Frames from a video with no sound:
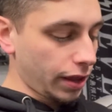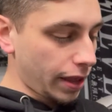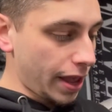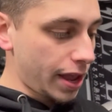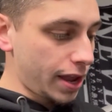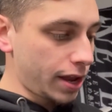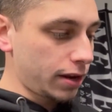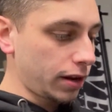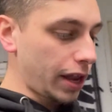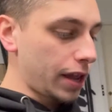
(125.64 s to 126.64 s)

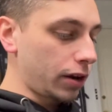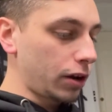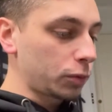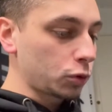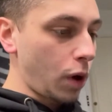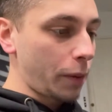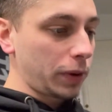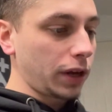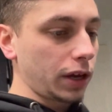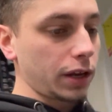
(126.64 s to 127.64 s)
and ended up
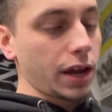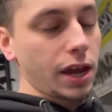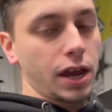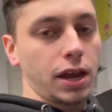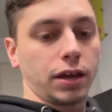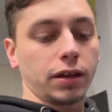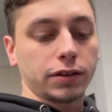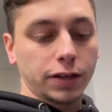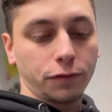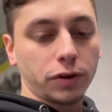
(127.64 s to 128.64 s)
swapping in a
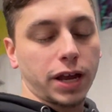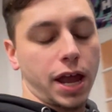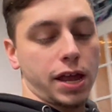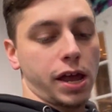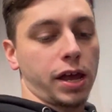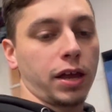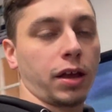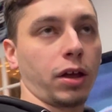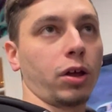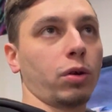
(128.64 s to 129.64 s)
different KA,
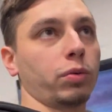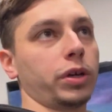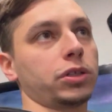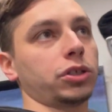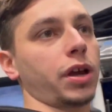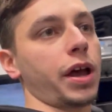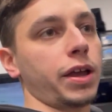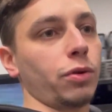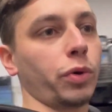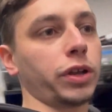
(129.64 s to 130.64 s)
which
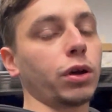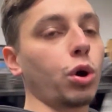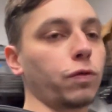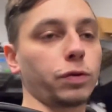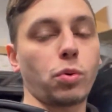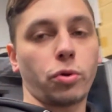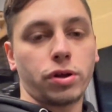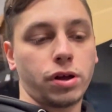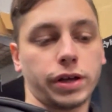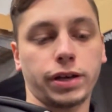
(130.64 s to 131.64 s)
I went overboard
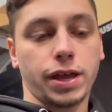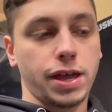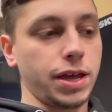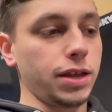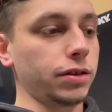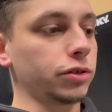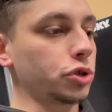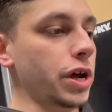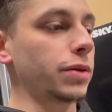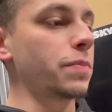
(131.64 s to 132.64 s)
on and
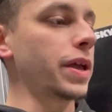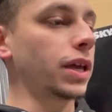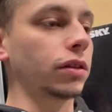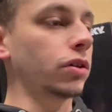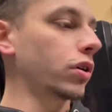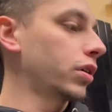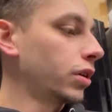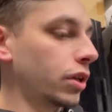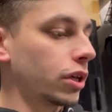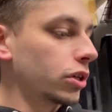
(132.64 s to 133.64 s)
tried to make it look
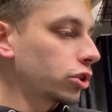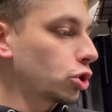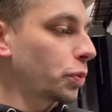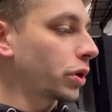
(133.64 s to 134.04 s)
super